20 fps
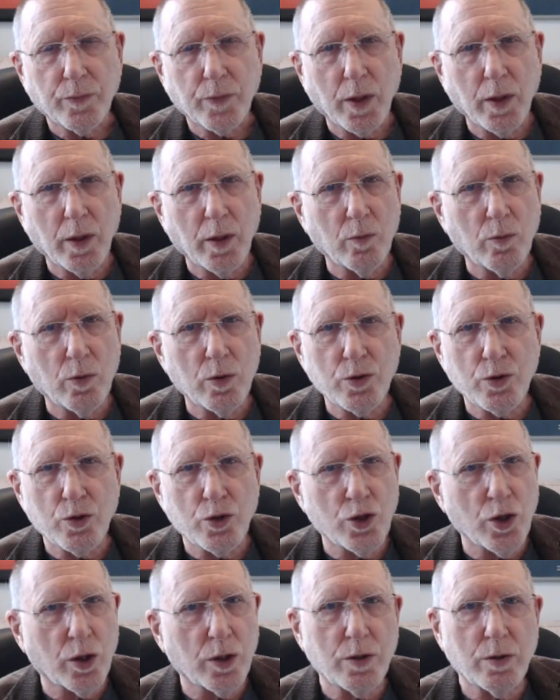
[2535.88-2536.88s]
It was
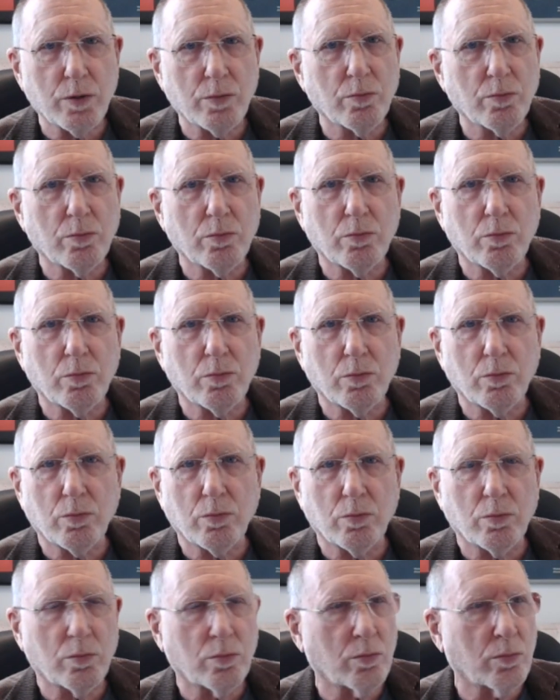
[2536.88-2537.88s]
just
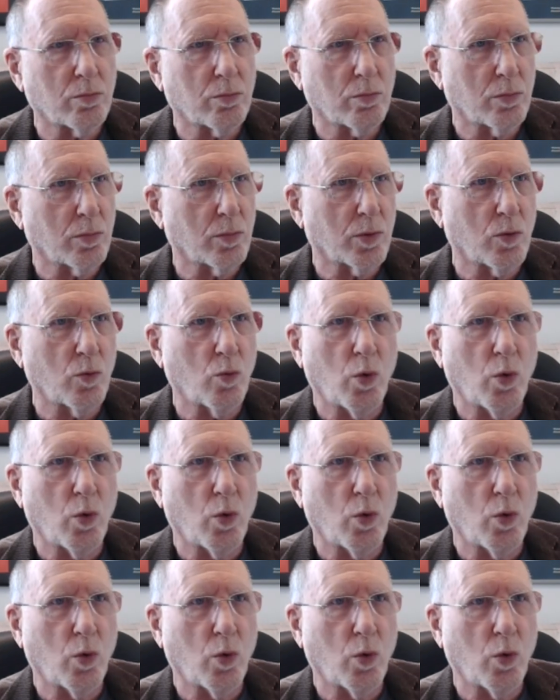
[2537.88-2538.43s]
the